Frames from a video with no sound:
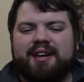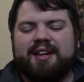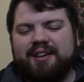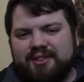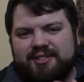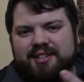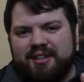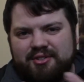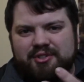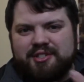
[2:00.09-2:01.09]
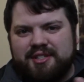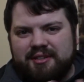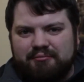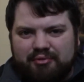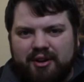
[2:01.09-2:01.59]
here's an
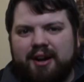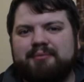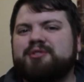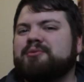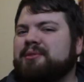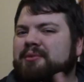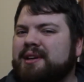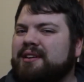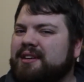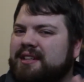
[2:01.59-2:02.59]
interesting prop? Do we really